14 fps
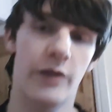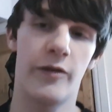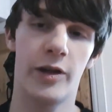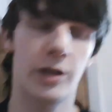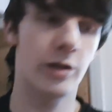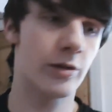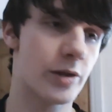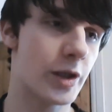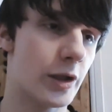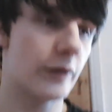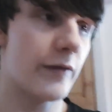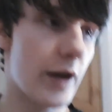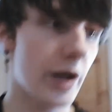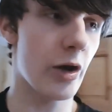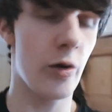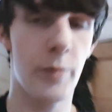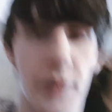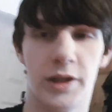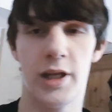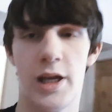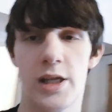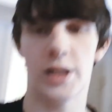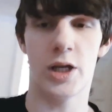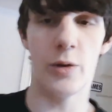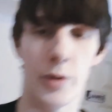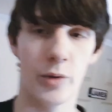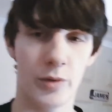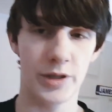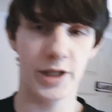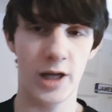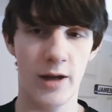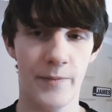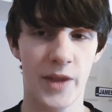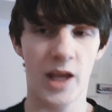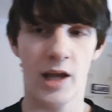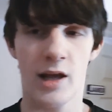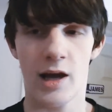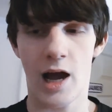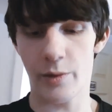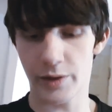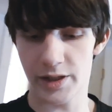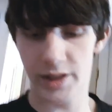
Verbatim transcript: the video so far I hope your day is going awesome I will